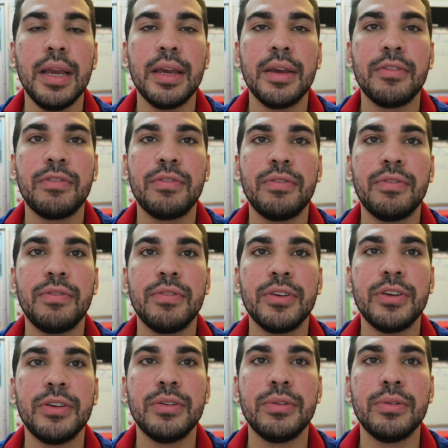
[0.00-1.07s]
If
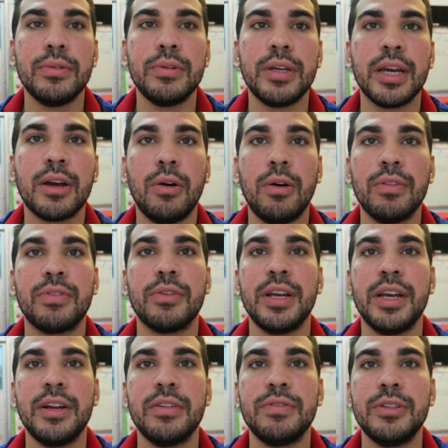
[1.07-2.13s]
you get called for
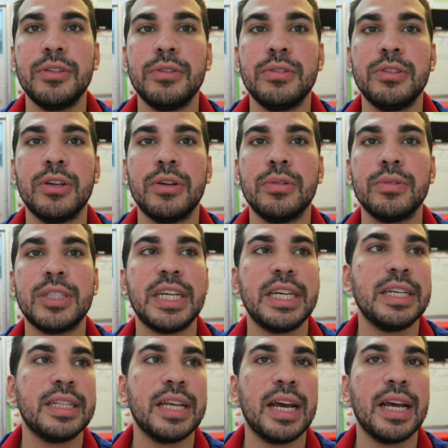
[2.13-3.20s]
an interview, don't
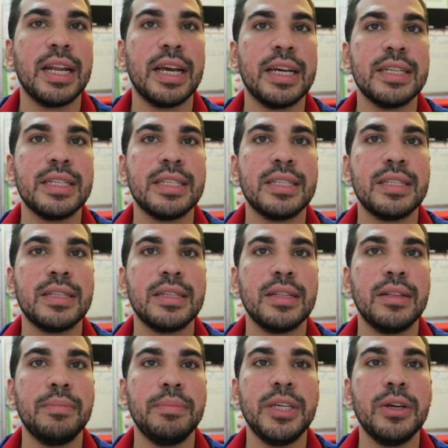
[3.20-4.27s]
take that as
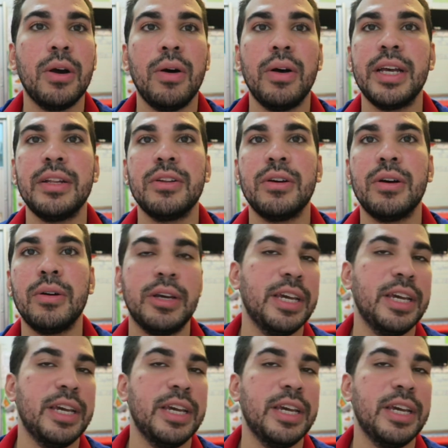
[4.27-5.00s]
the be all end all.